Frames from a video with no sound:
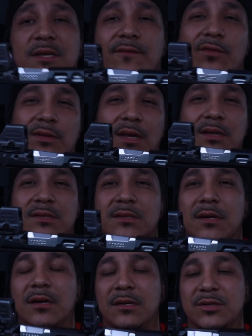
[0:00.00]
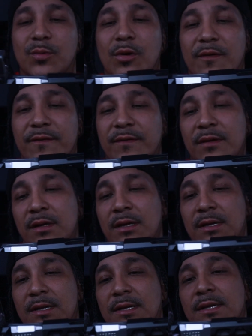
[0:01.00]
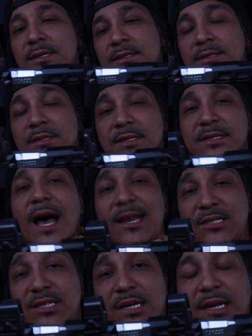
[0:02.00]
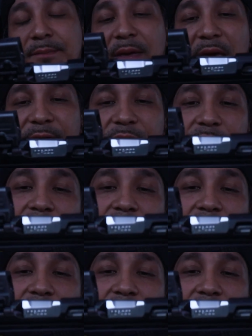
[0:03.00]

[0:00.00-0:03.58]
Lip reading: if you think this gun is worth the dollars you're gonna pay for